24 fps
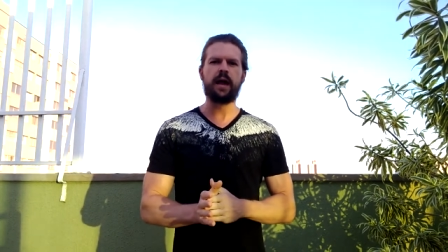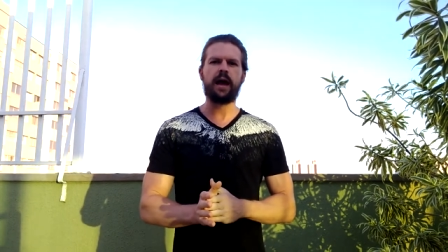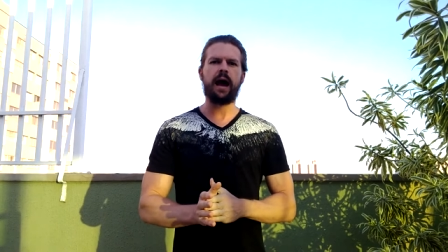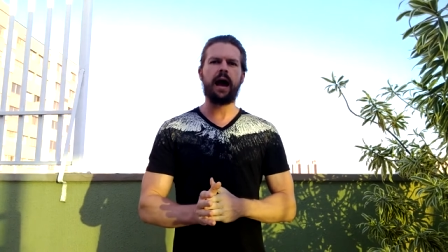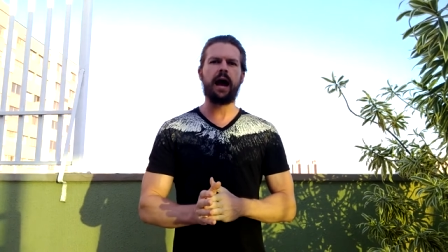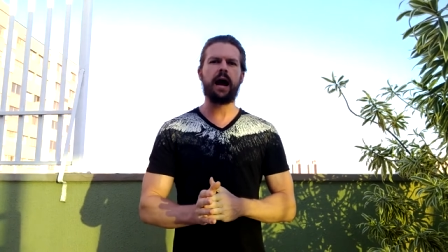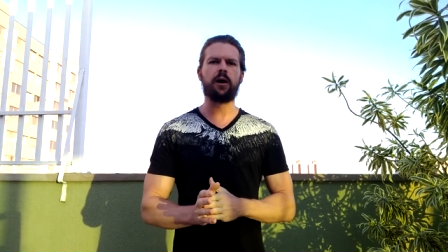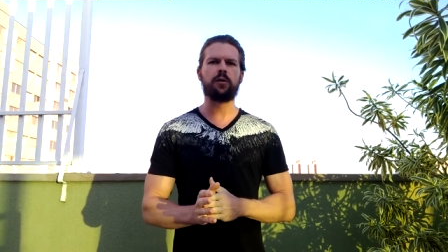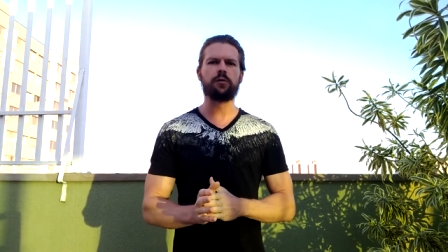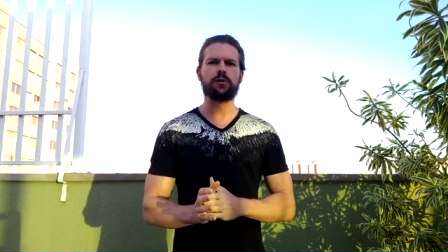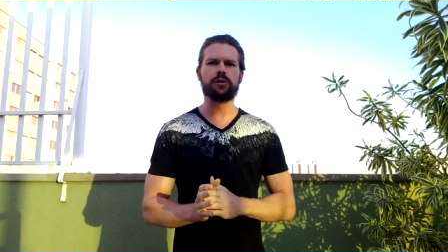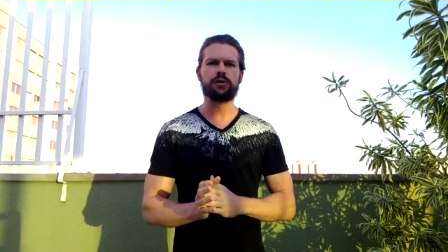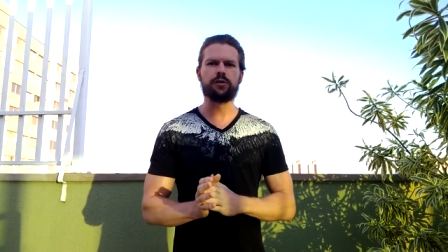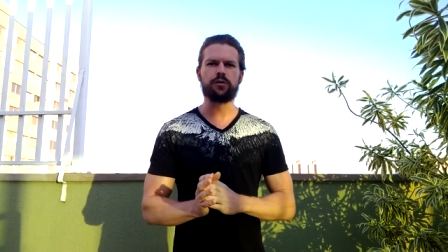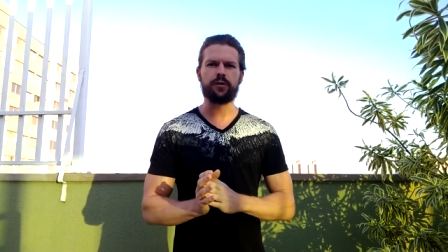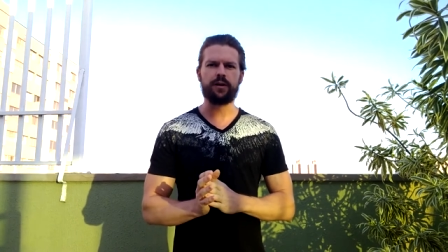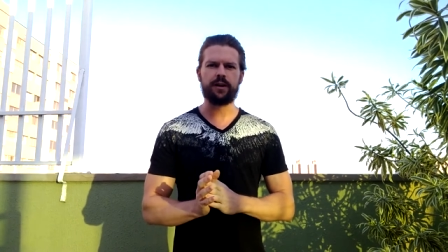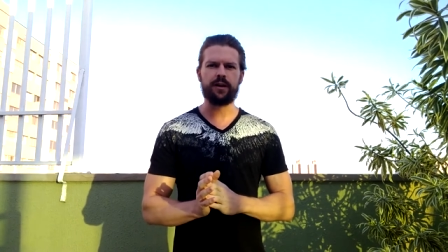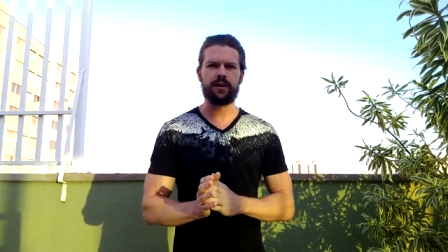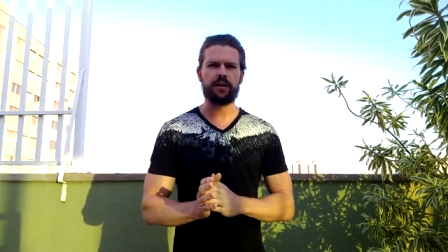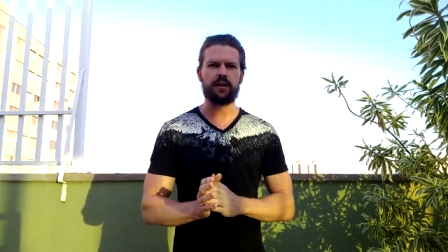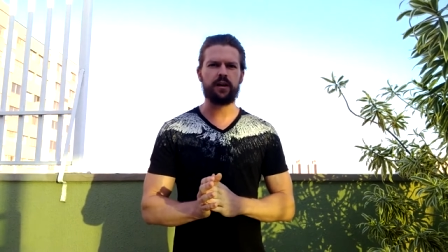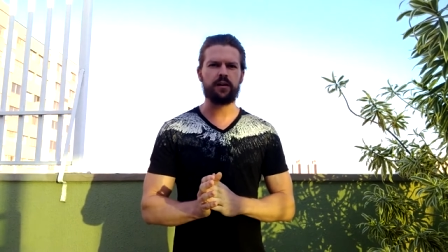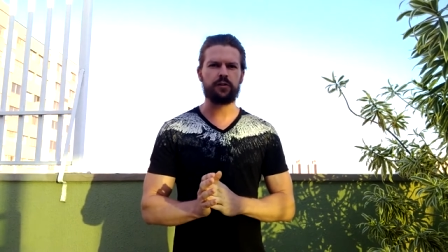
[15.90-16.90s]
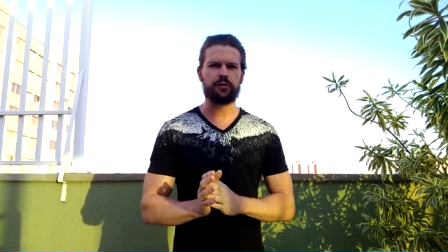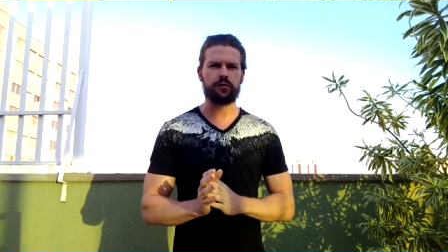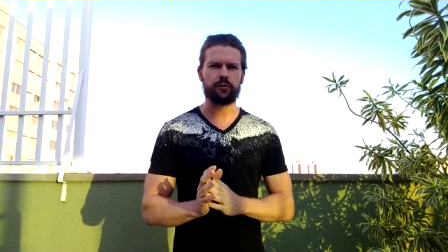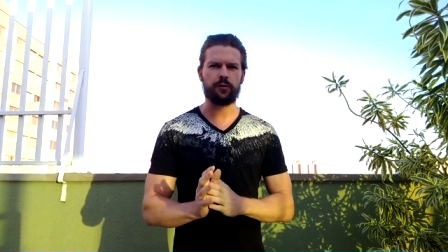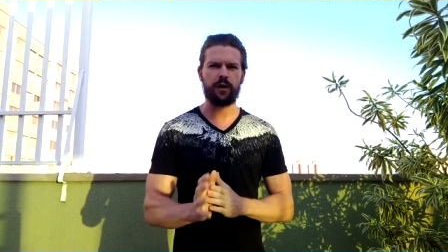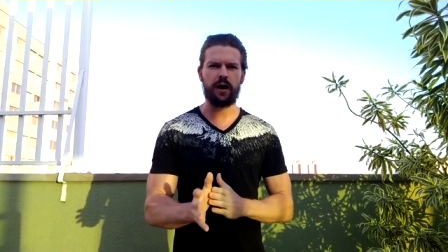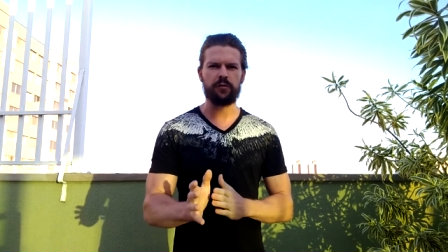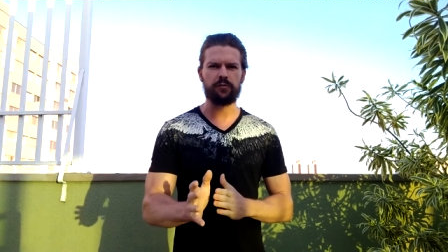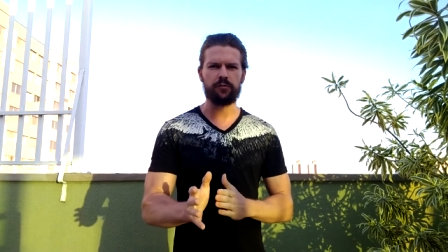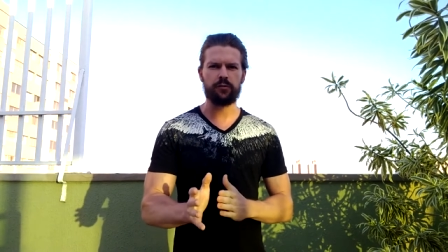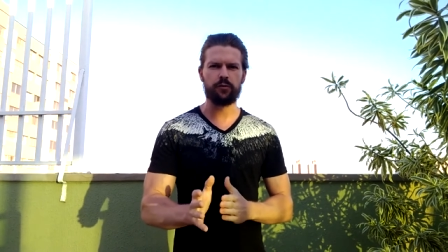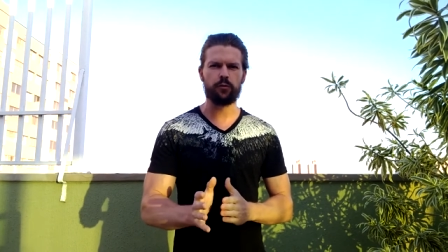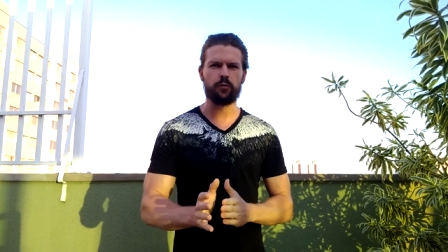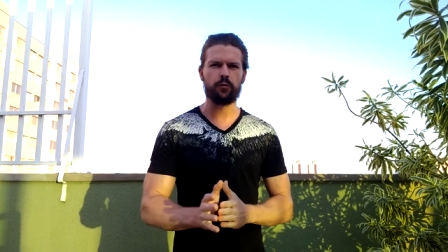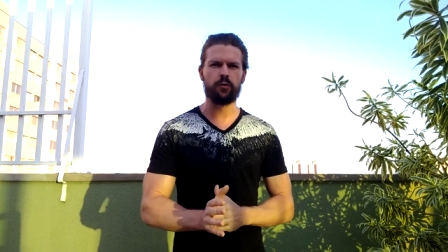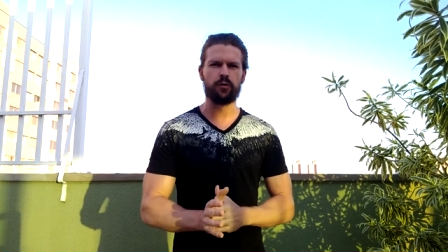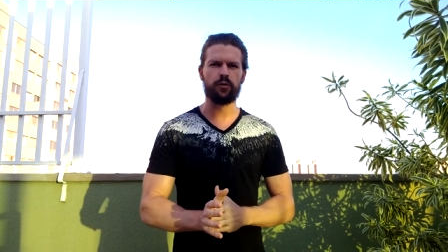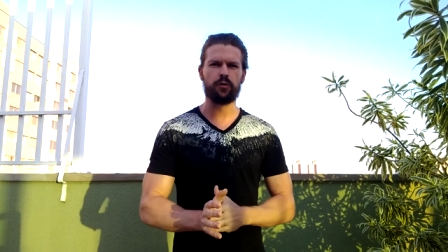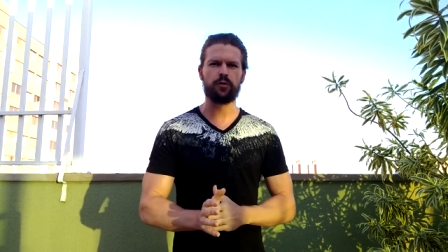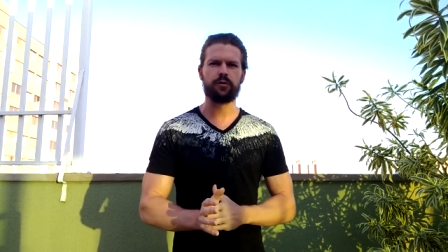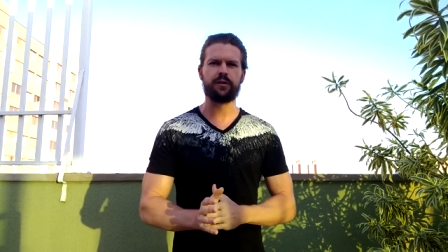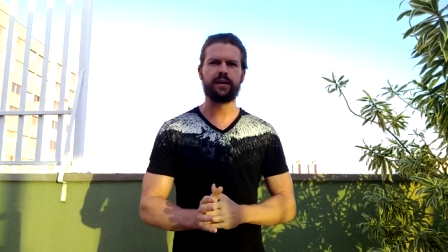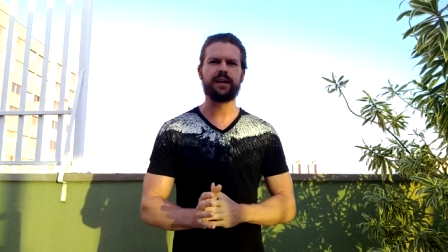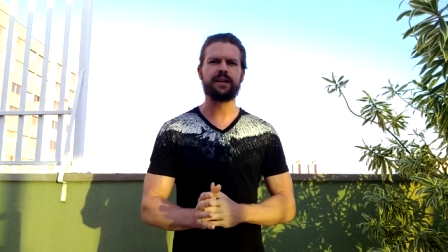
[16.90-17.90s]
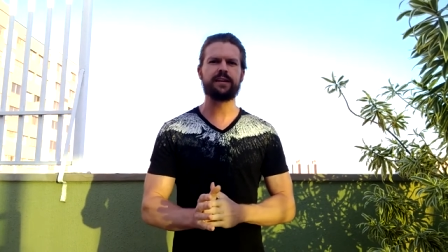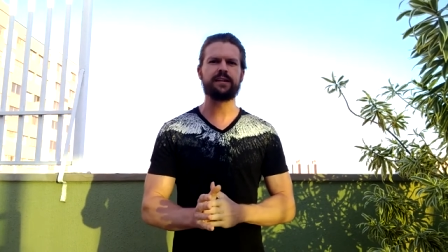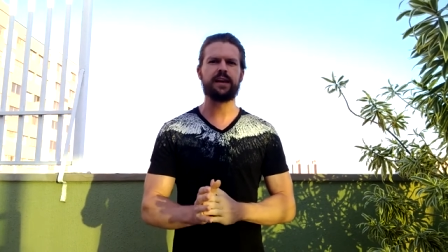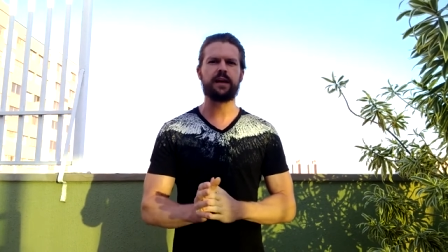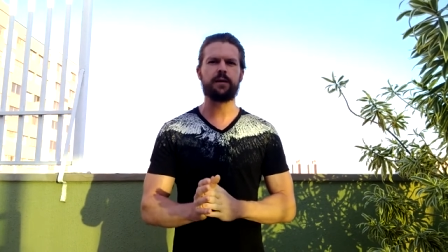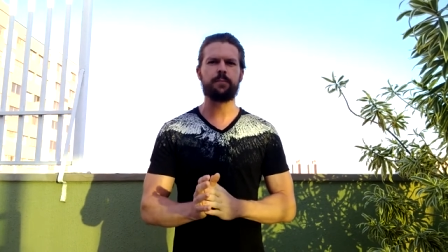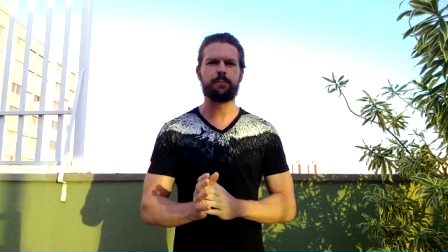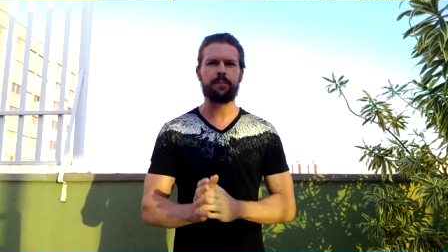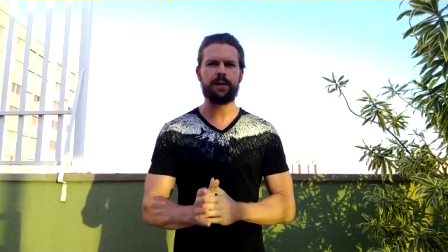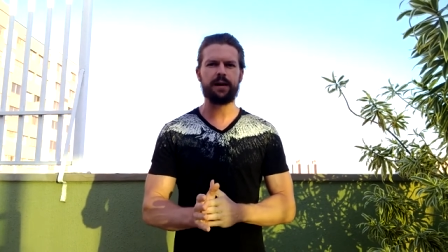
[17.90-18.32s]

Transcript: how you can travel the world and get